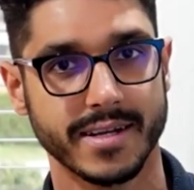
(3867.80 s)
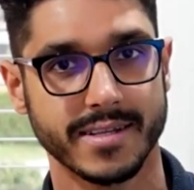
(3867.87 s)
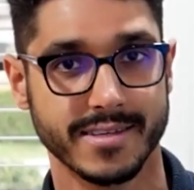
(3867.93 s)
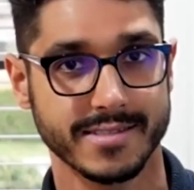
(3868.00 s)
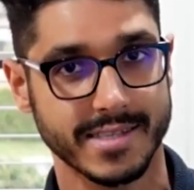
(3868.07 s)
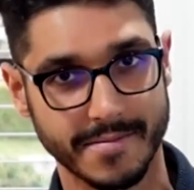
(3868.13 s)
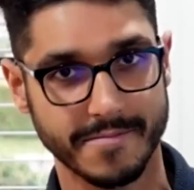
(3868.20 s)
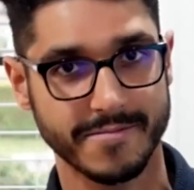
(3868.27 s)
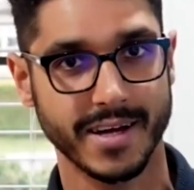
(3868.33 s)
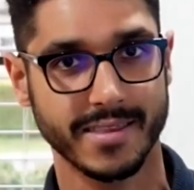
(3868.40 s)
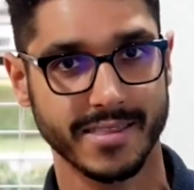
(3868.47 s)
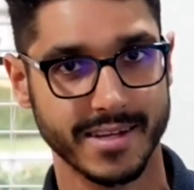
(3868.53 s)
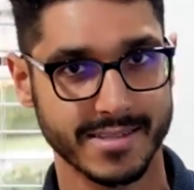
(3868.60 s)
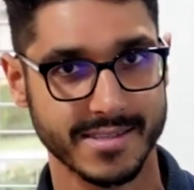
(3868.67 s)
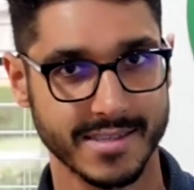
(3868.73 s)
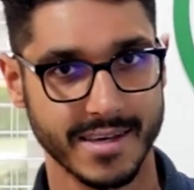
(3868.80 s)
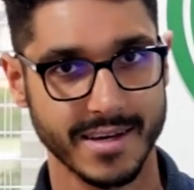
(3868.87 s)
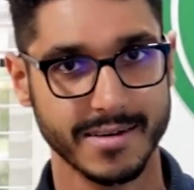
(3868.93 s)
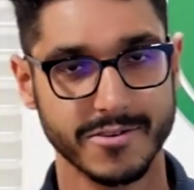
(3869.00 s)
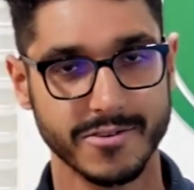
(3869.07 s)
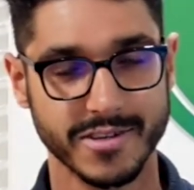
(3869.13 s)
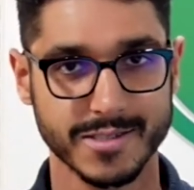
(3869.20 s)
the same friend that's
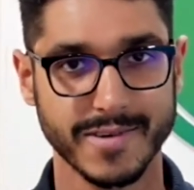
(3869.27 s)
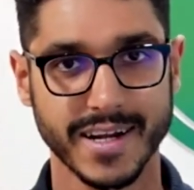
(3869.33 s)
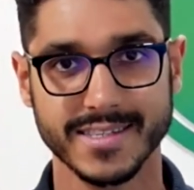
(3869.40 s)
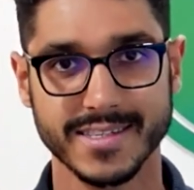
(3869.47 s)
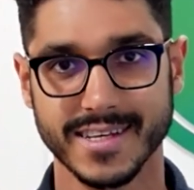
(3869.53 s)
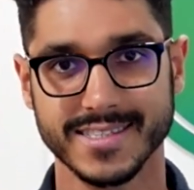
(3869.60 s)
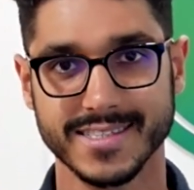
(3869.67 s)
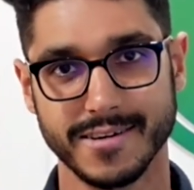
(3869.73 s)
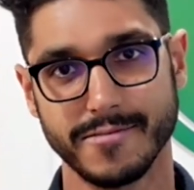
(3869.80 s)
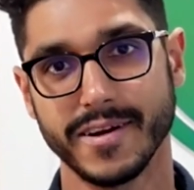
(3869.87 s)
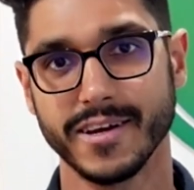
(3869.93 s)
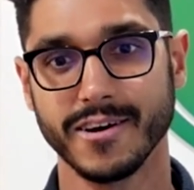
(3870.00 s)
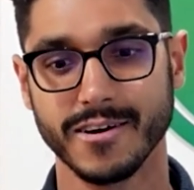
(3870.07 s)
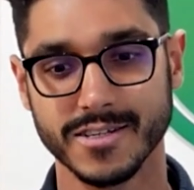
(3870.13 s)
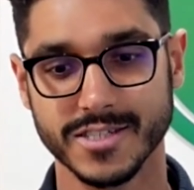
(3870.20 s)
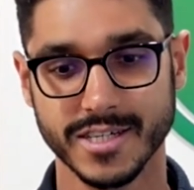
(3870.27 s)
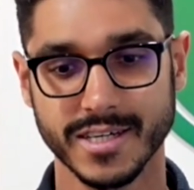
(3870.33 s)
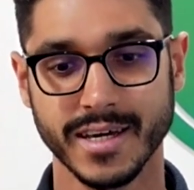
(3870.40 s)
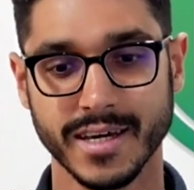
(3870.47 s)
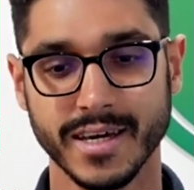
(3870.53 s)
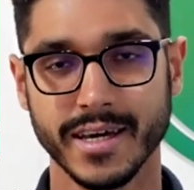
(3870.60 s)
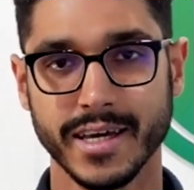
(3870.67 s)
doing his residency in
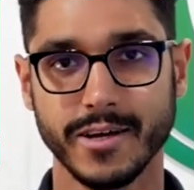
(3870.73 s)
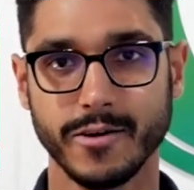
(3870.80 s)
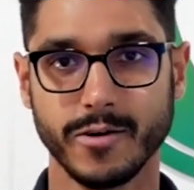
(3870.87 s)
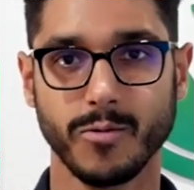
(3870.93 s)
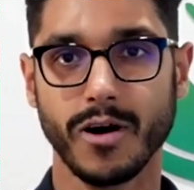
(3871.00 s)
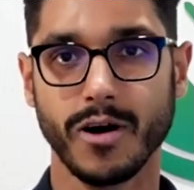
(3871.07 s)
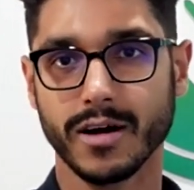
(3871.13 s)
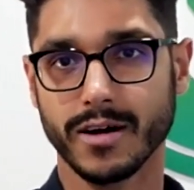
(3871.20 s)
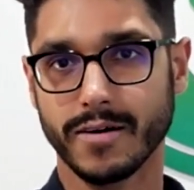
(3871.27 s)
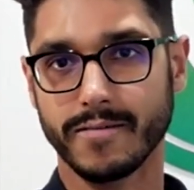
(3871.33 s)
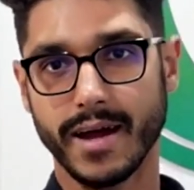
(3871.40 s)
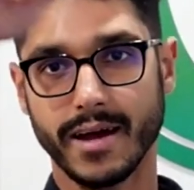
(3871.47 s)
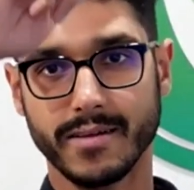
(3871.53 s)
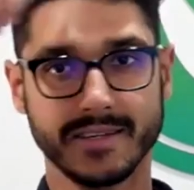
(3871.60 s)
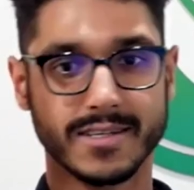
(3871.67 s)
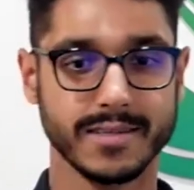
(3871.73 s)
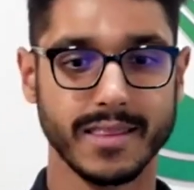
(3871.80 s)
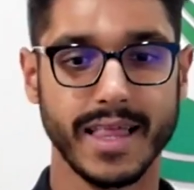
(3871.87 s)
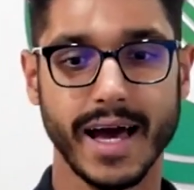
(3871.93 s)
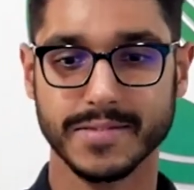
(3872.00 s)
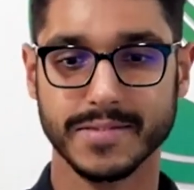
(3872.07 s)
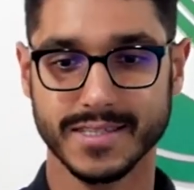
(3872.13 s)
radiology, he would walk around the
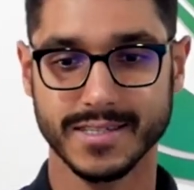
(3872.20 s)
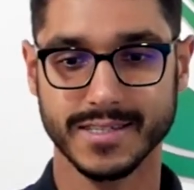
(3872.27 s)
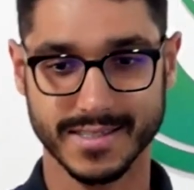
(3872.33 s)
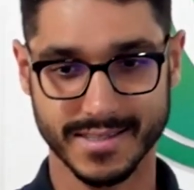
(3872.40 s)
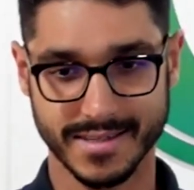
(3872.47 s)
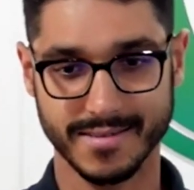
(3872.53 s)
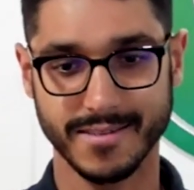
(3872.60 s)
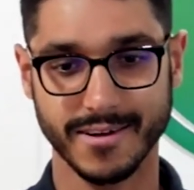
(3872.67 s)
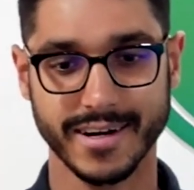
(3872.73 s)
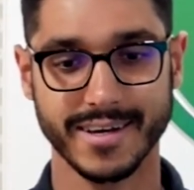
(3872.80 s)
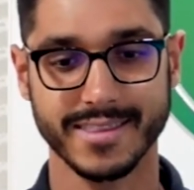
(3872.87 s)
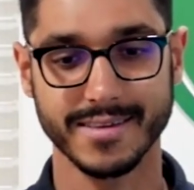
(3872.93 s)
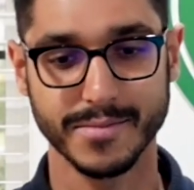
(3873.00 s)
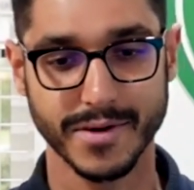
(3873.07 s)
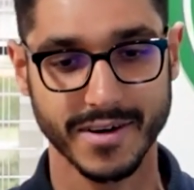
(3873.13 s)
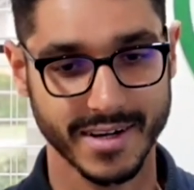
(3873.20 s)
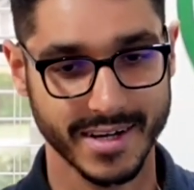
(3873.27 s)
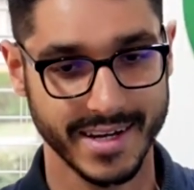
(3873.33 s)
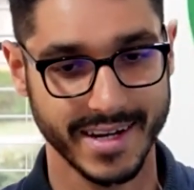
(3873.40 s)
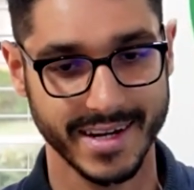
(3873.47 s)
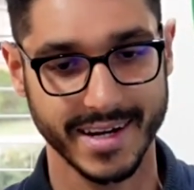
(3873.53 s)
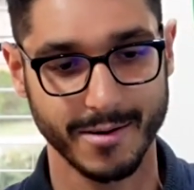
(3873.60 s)
labs just looking at the book,
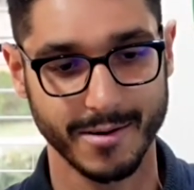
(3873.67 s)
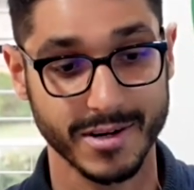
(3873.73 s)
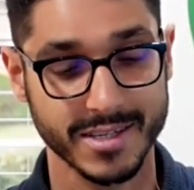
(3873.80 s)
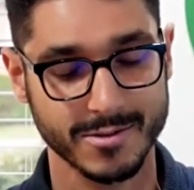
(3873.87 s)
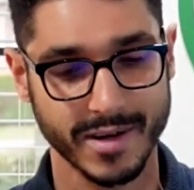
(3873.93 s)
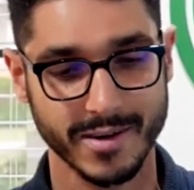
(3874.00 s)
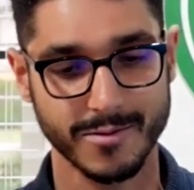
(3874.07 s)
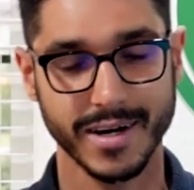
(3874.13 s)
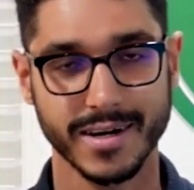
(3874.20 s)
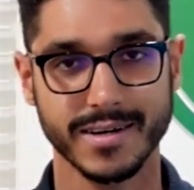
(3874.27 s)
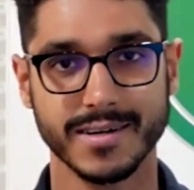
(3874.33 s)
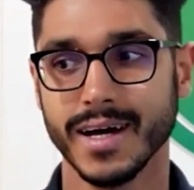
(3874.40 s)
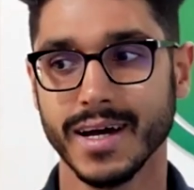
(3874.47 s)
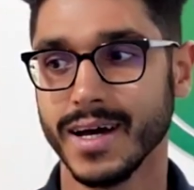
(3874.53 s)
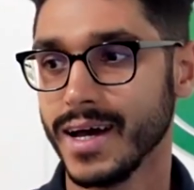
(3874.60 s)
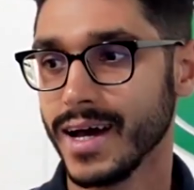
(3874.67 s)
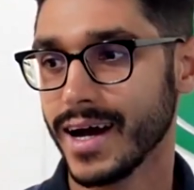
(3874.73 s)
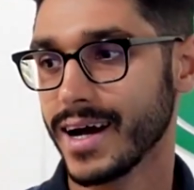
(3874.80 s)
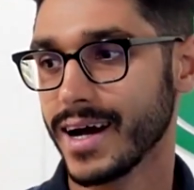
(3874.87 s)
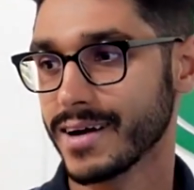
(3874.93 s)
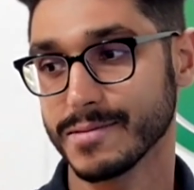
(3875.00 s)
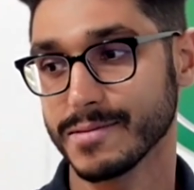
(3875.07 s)
and it works quite well.
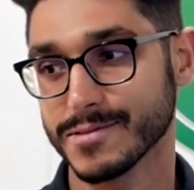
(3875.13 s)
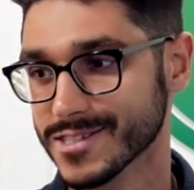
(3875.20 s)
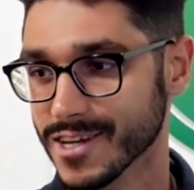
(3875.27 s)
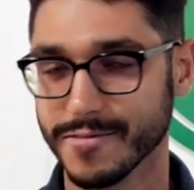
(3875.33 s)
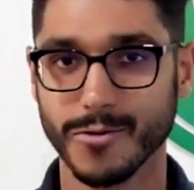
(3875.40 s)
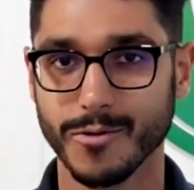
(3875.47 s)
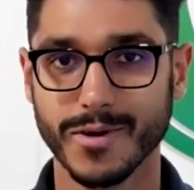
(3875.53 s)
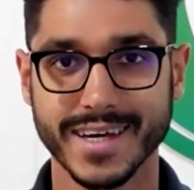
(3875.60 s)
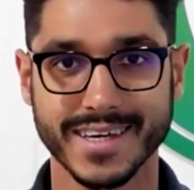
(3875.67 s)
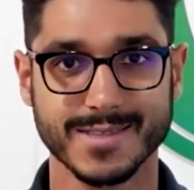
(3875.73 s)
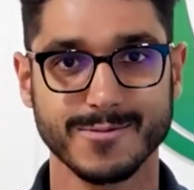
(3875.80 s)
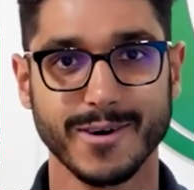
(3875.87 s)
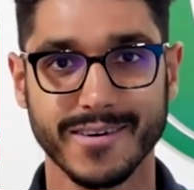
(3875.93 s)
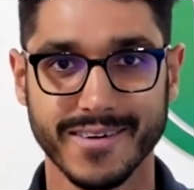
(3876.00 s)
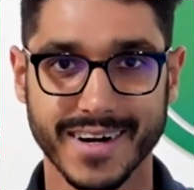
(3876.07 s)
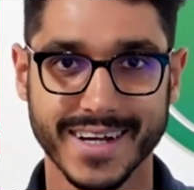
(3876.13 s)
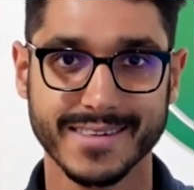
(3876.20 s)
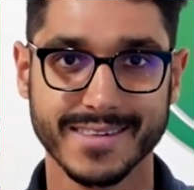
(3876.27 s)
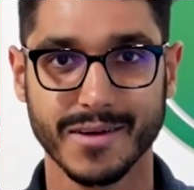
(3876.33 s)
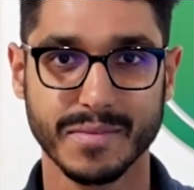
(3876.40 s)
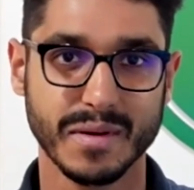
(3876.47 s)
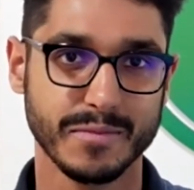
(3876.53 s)
Keeps yourself awake as well, right? A
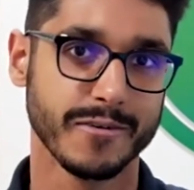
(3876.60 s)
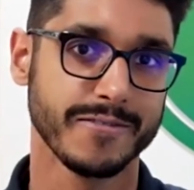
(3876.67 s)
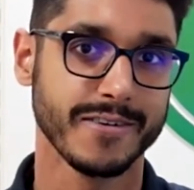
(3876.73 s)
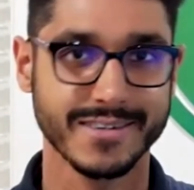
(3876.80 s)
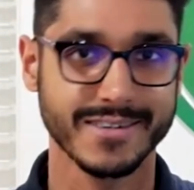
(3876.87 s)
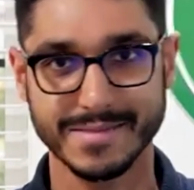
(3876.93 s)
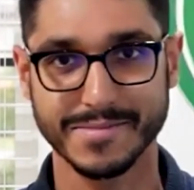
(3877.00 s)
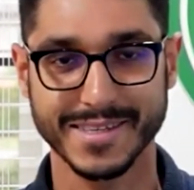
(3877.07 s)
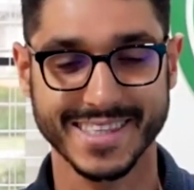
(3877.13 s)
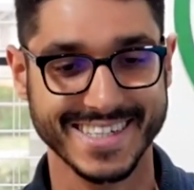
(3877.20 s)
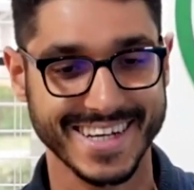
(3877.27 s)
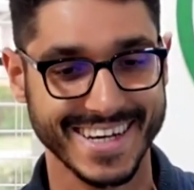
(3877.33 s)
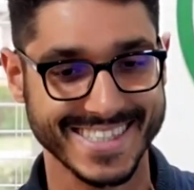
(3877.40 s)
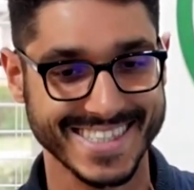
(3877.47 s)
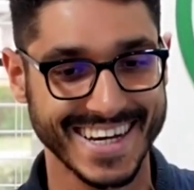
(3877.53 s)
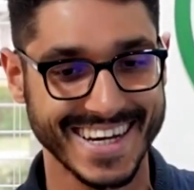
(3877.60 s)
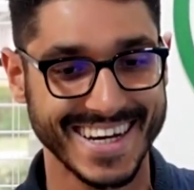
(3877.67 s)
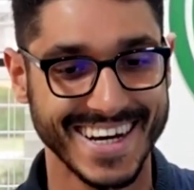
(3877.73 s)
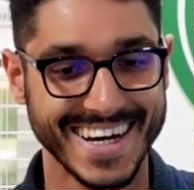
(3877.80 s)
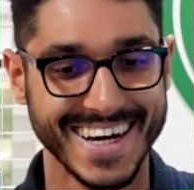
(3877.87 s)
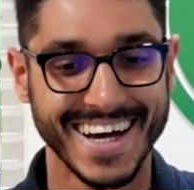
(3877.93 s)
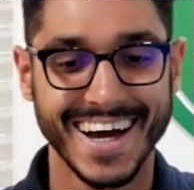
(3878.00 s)
lot of people fall asleep at the desk.
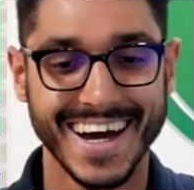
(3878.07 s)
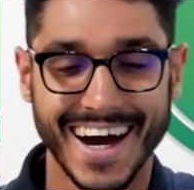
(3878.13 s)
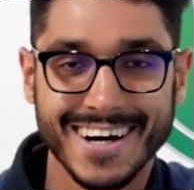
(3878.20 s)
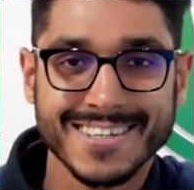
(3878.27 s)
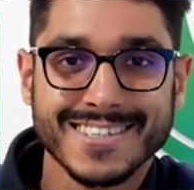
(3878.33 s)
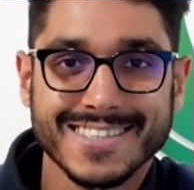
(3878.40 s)
I was just